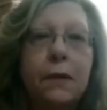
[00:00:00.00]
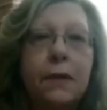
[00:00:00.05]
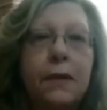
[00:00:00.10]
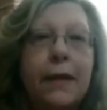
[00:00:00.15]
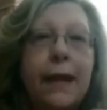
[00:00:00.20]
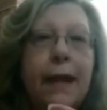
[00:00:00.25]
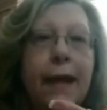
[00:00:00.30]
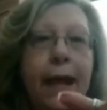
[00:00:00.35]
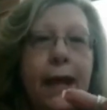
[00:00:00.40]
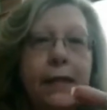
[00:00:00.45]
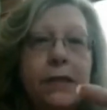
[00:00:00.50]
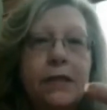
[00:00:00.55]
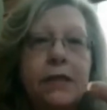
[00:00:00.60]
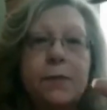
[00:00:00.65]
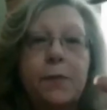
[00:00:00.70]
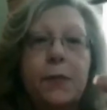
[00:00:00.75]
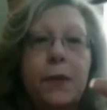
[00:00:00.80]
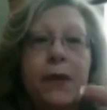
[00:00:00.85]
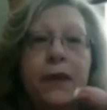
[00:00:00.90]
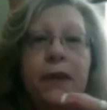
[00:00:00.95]
They can't
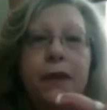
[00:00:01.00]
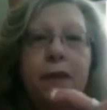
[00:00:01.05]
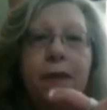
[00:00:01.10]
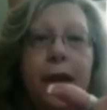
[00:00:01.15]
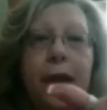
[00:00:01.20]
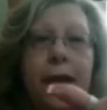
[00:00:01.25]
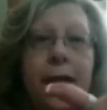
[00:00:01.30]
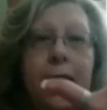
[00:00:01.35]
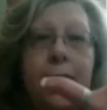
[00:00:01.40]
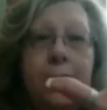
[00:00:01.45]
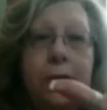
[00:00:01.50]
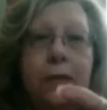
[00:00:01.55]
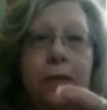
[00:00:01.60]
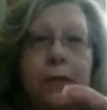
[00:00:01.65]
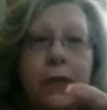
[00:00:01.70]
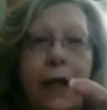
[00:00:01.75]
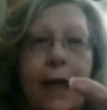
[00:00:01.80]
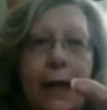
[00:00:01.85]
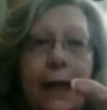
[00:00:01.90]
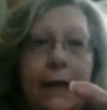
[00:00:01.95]
spread their hands like